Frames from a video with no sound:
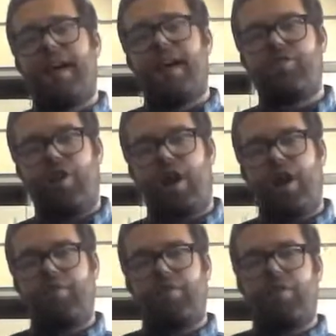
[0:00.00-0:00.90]
has to
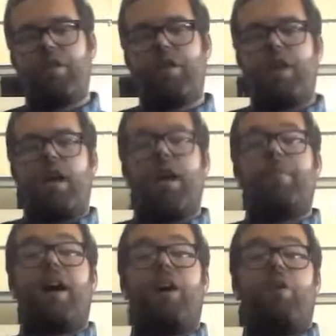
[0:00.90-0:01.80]
offer
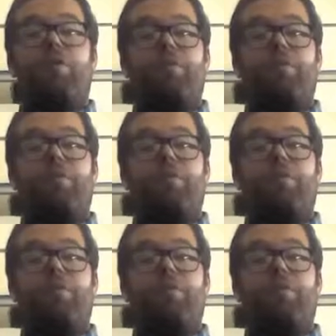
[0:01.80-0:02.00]
about